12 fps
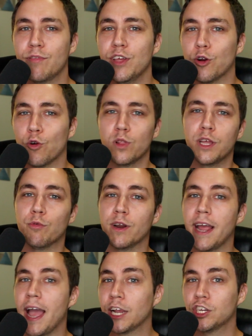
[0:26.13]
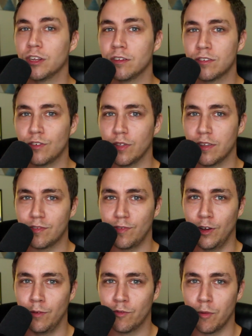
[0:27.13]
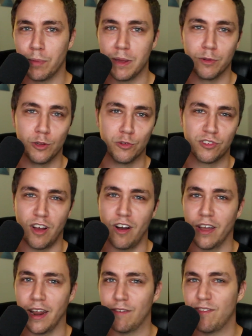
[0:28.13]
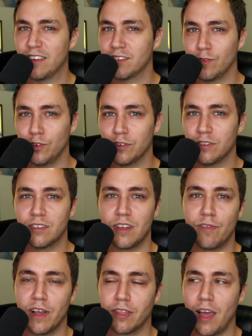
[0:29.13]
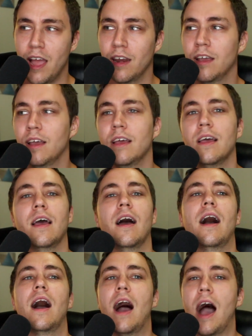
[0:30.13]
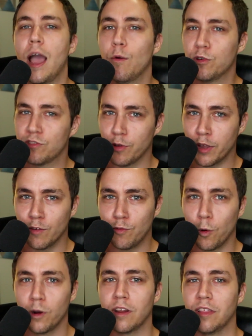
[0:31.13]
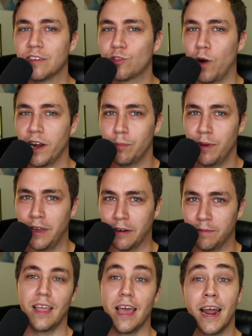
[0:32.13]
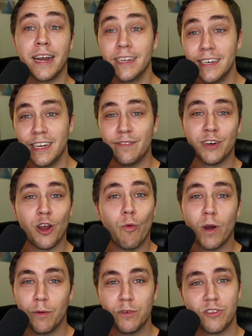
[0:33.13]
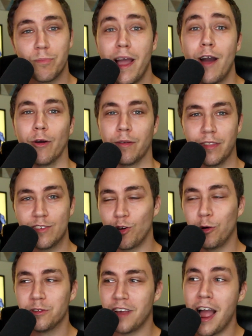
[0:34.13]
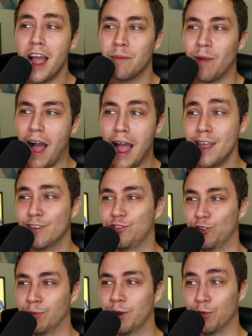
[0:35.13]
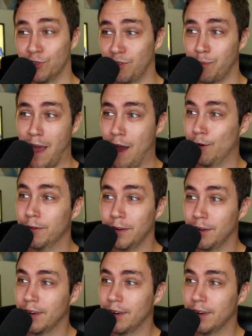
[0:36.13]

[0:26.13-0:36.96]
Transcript: of the early reactions to this film from people who saw it at festivals and stuff like that. I was looking forward to this quite a bit. And I didn't even know what it was about. This whole time, I assumed it was about